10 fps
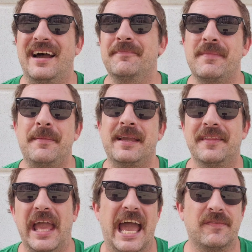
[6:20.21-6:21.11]
Maybe on
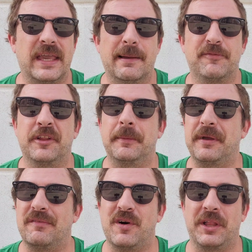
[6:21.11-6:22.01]
the half cab flip,
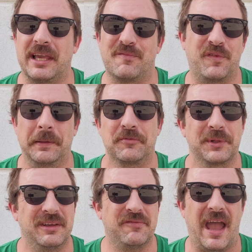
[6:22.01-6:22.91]
I felt like it flipped
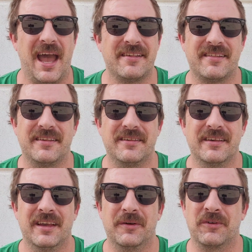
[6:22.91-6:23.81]
really fast,
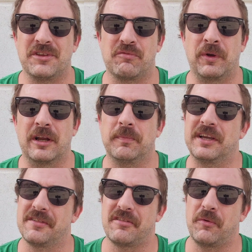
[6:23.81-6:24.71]
which is weird
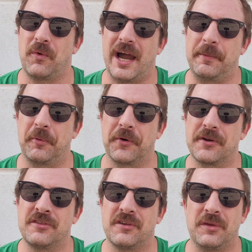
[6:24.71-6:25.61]
because it's a wide
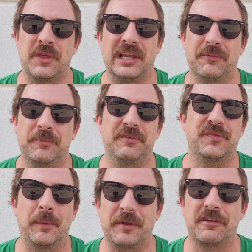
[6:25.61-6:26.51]
board, so you think it would be
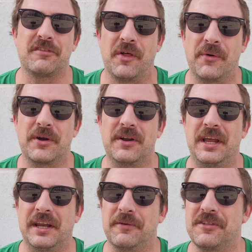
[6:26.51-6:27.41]
flipping slower,
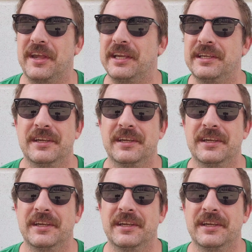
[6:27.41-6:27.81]
and I was like,